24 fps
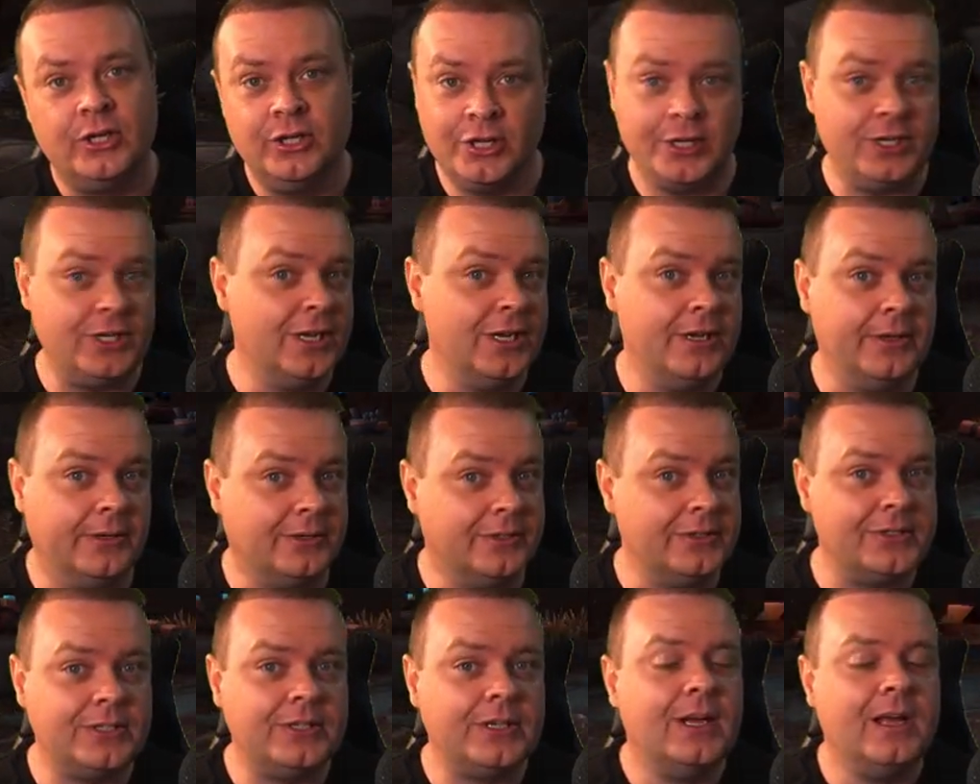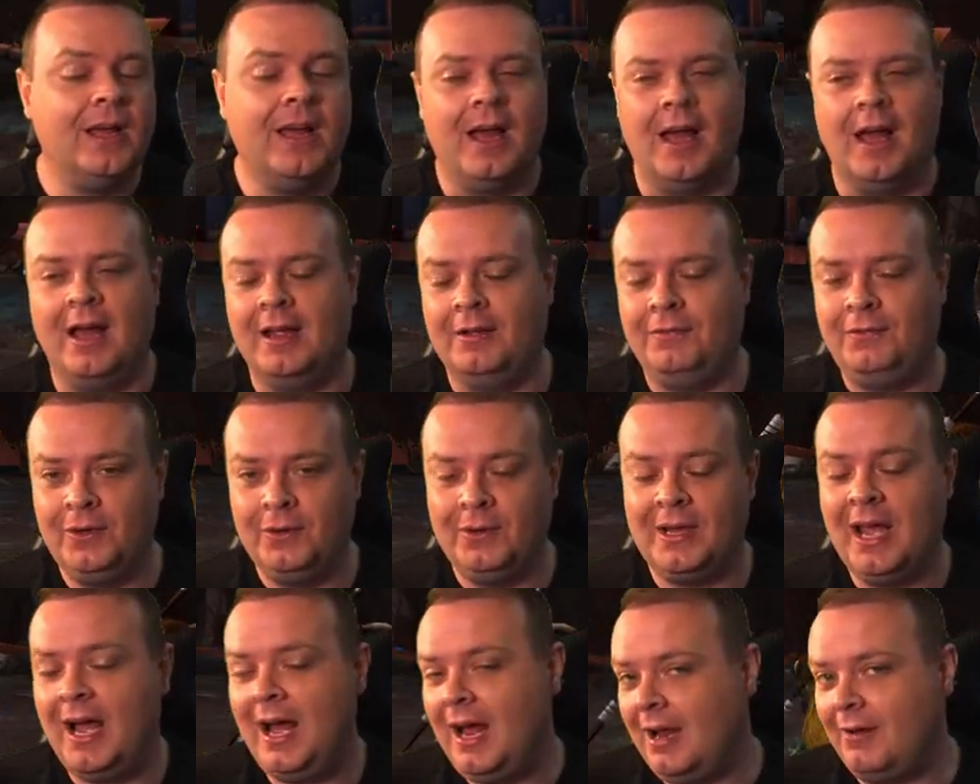Good news, uh, if
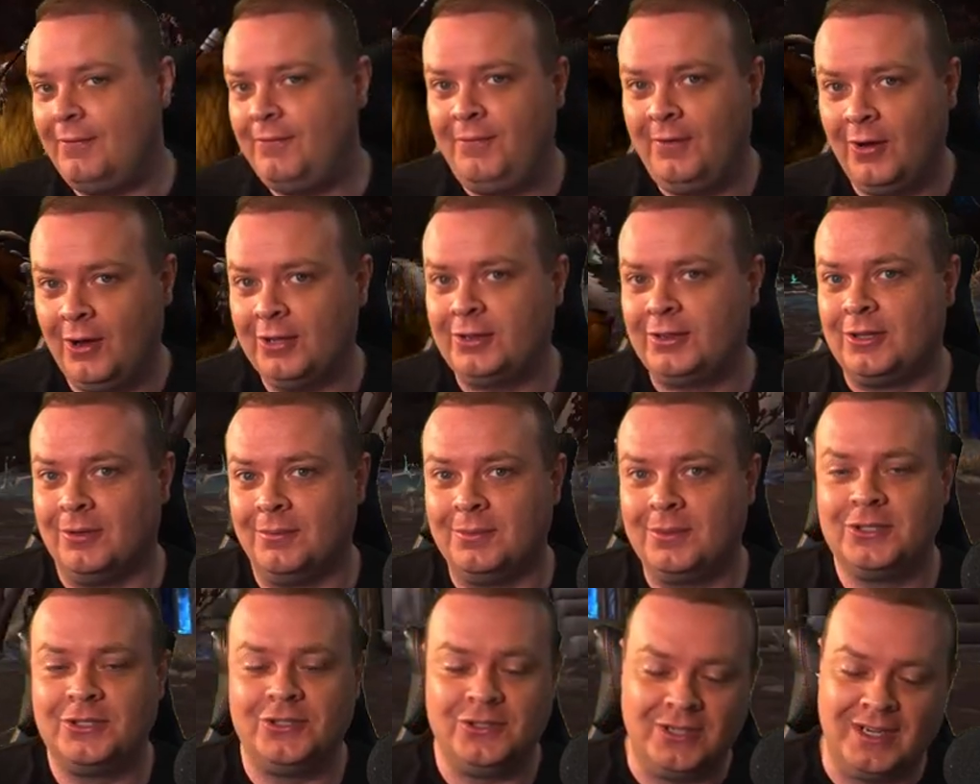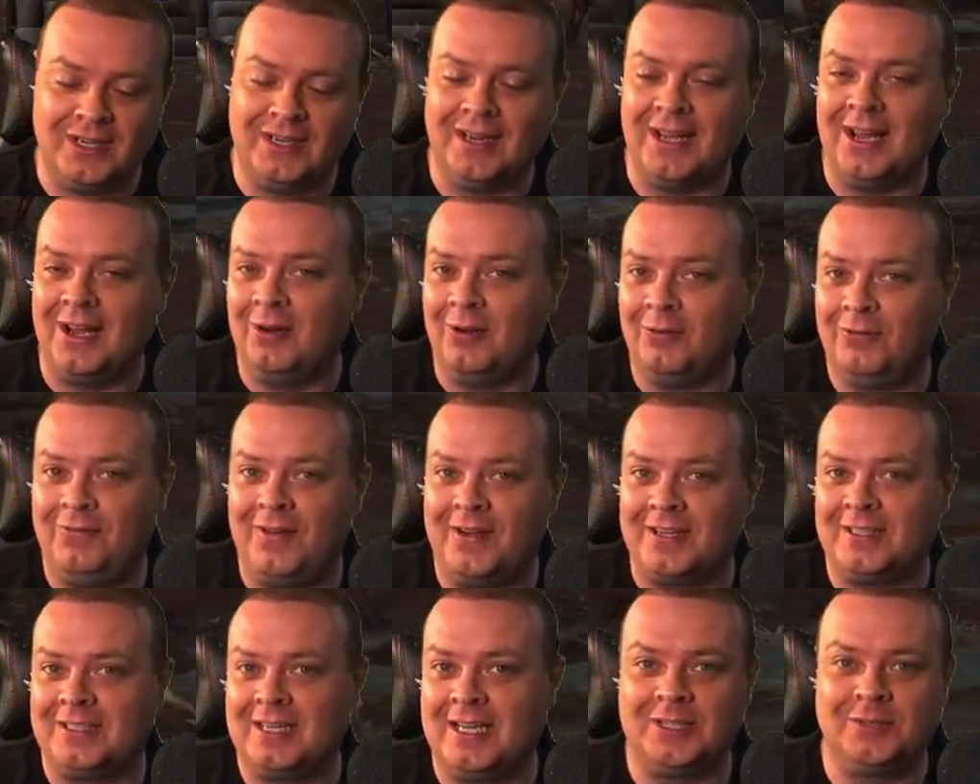you can't afford them because you didn't get enough
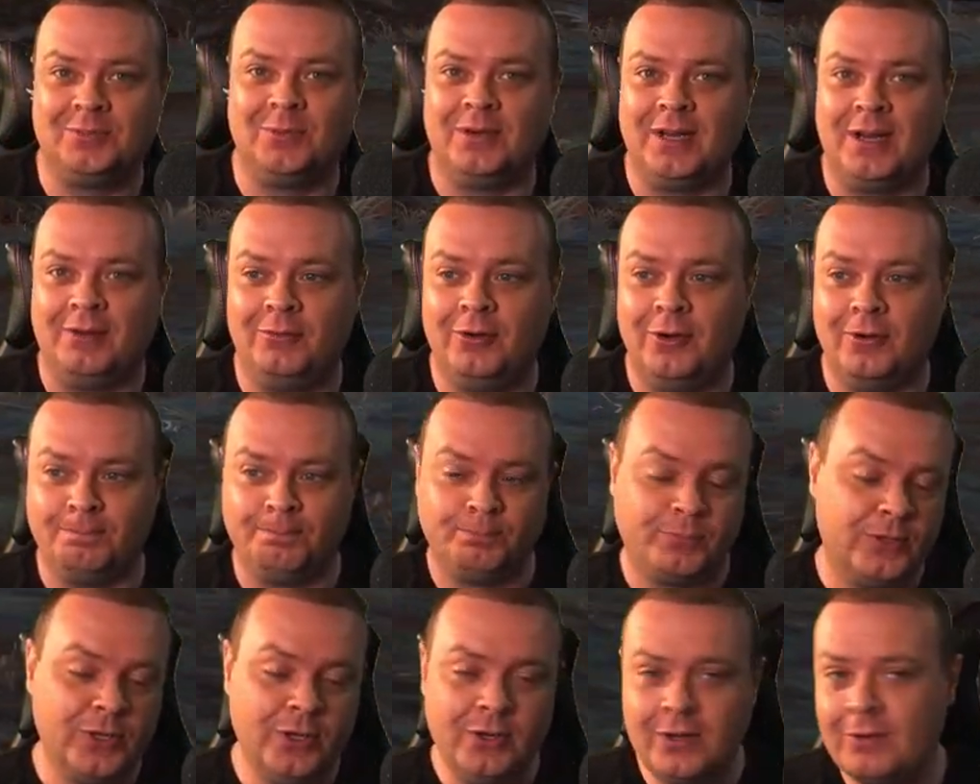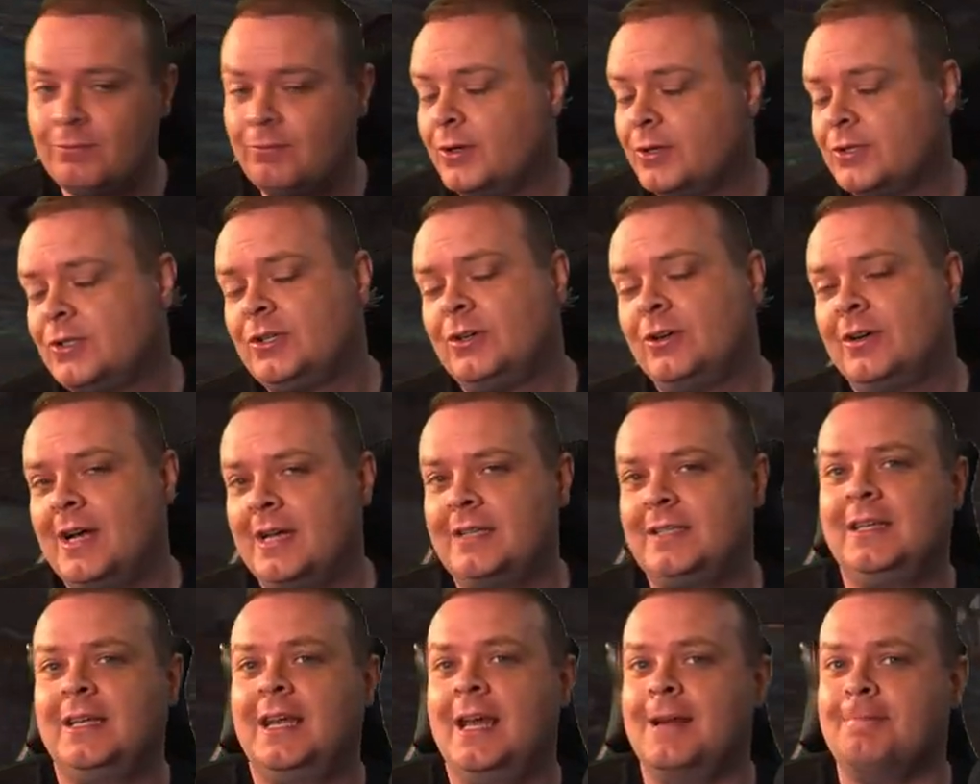Phantasma on that run, you can run
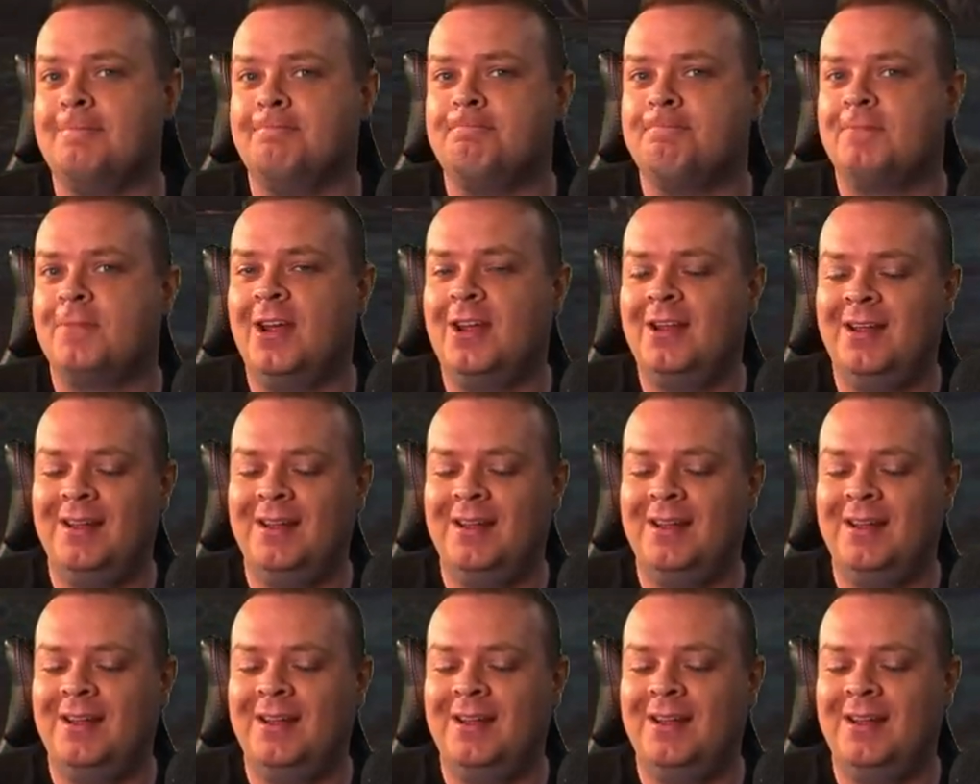Torghast again